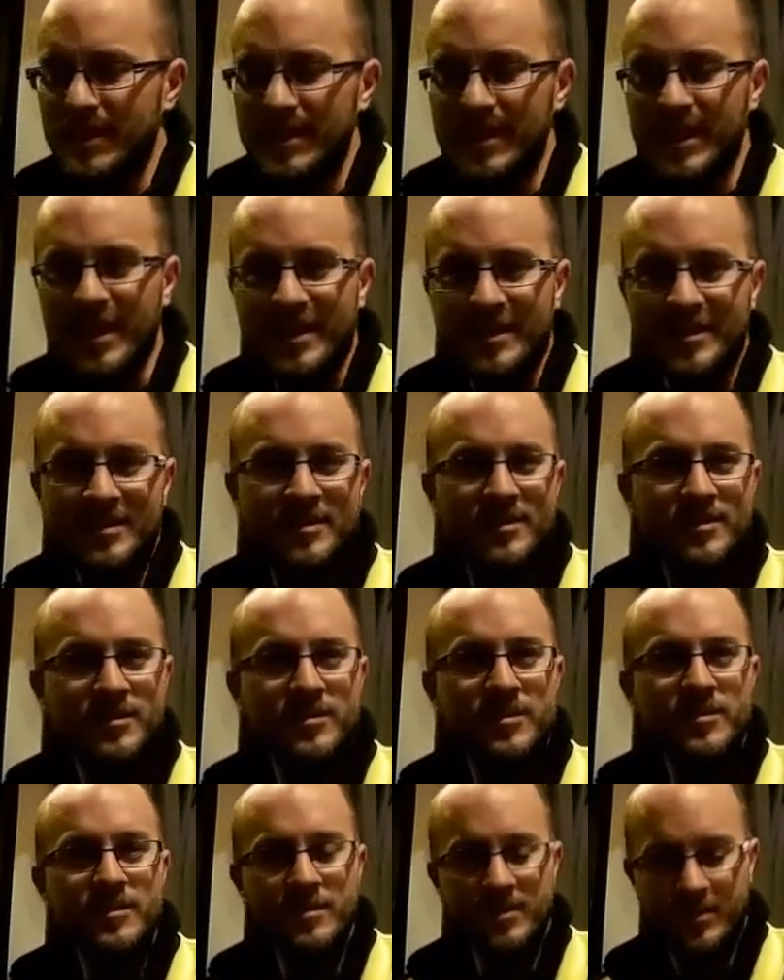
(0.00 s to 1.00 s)
Yes,
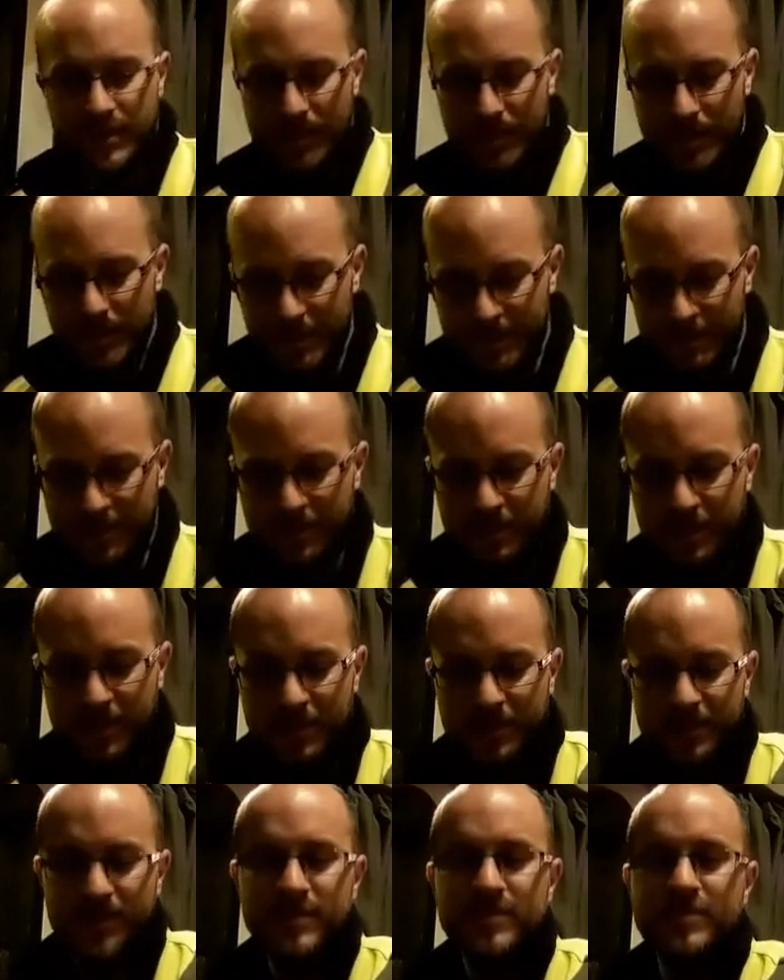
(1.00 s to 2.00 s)
it's
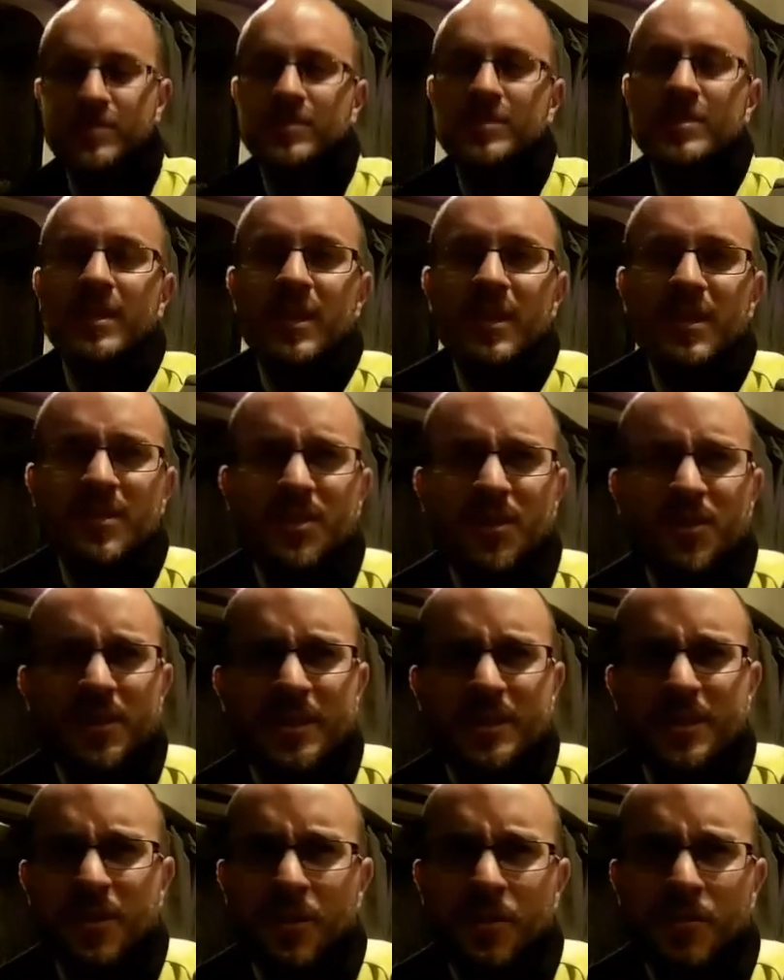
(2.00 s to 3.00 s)
sorry
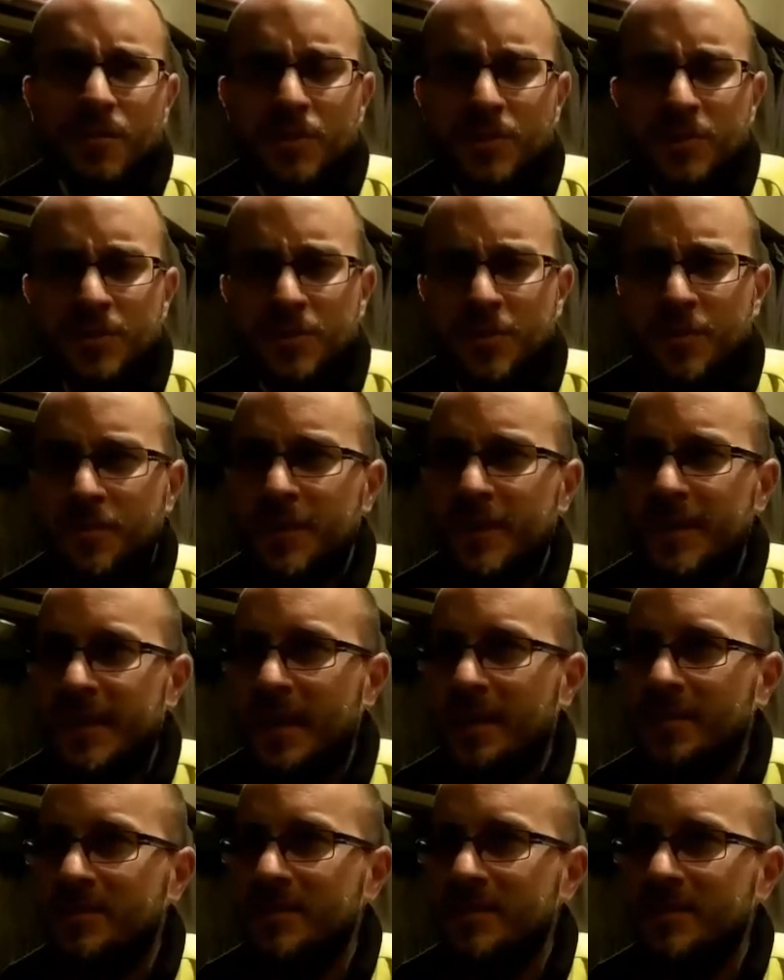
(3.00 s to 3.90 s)
it's not much of a video